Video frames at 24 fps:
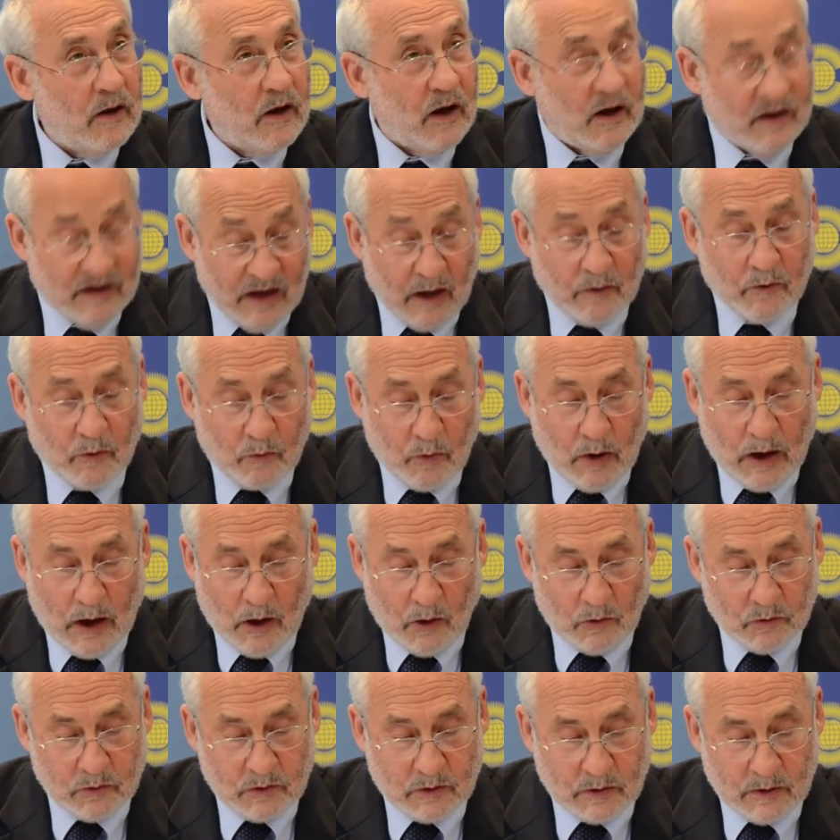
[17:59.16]
another
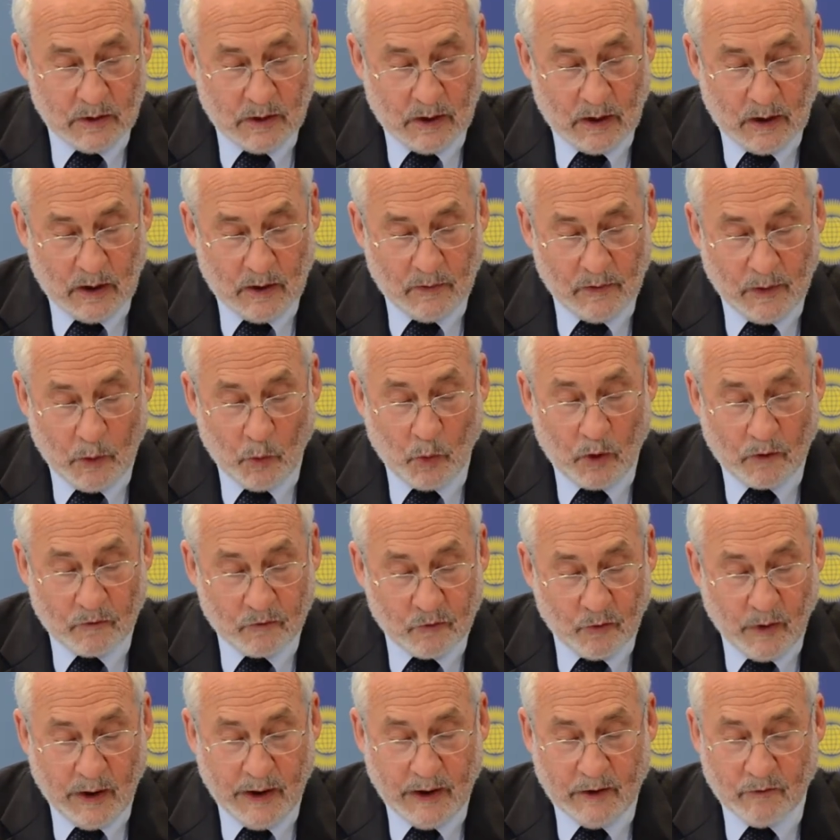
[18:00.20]
round. They were
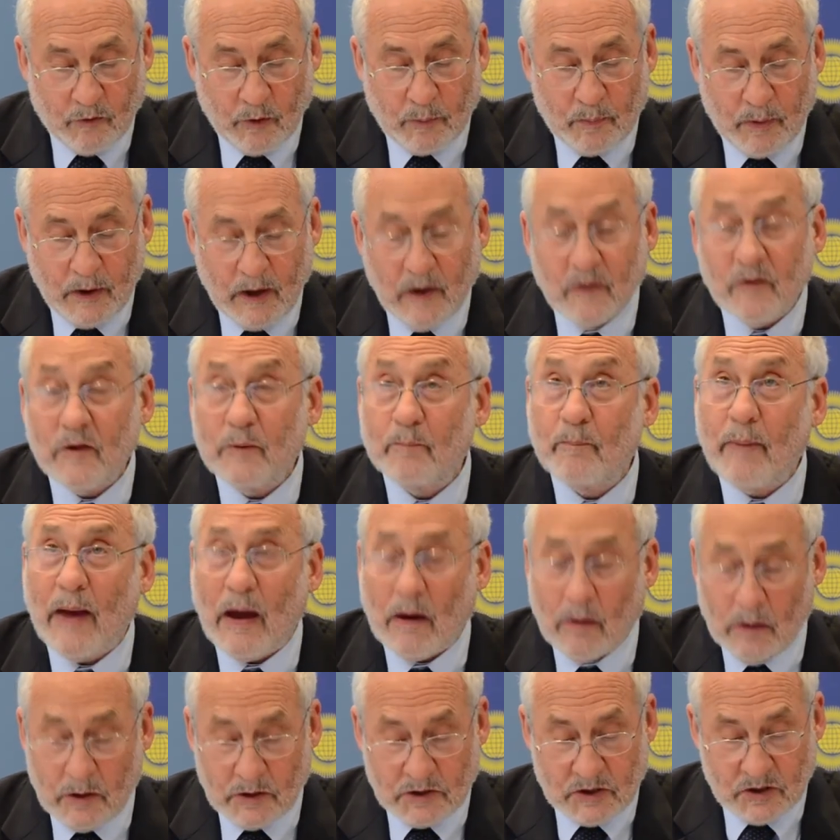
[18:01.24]
afraid of repeating the
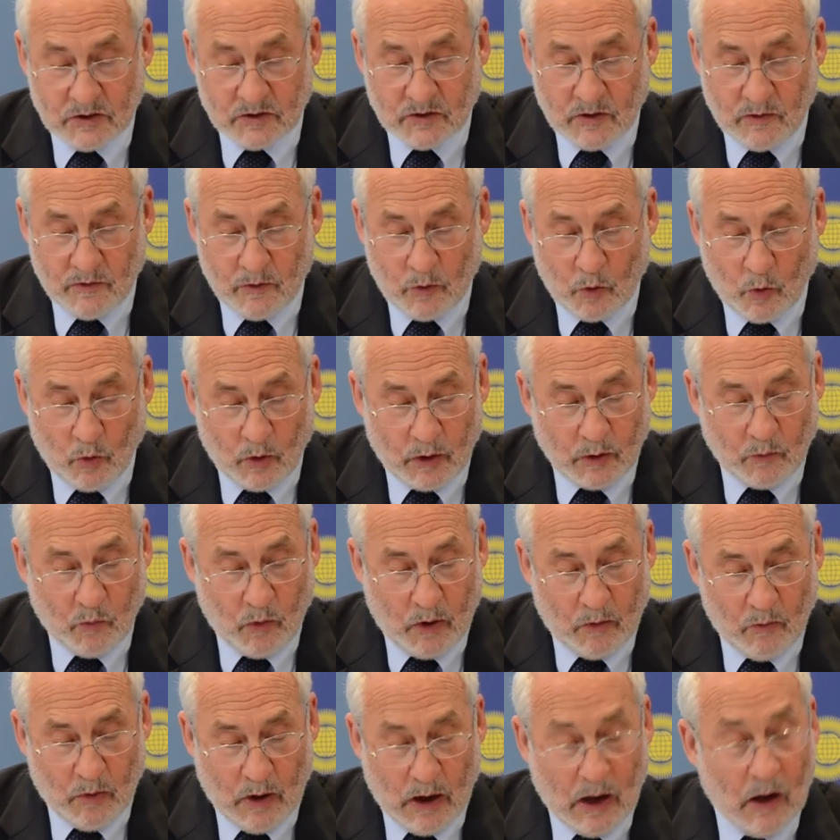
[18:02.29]
imbalances of the
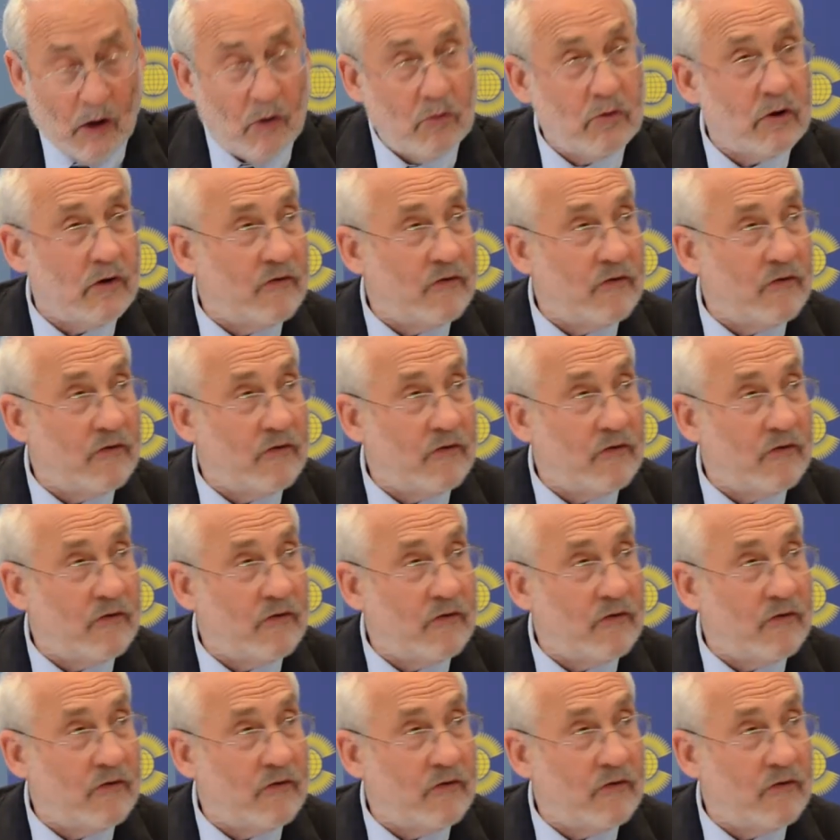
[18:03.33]
Uruguay round,